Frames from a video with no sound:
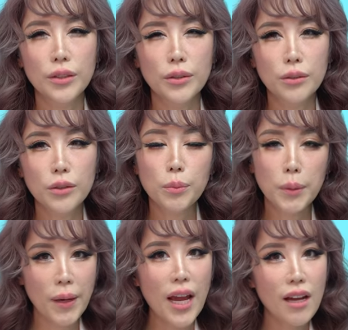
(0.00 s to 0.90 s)
you know, to
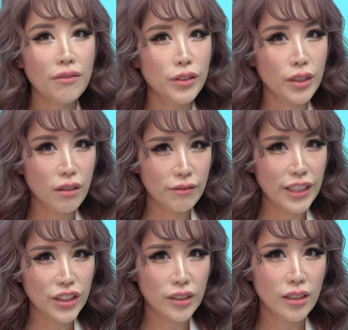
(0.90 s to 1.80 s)
prepare for the
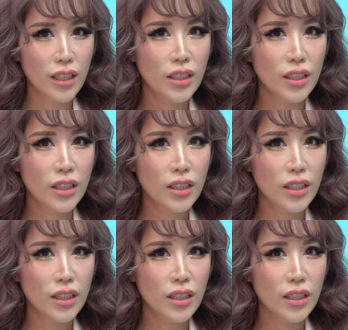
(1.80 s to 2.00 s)
confession.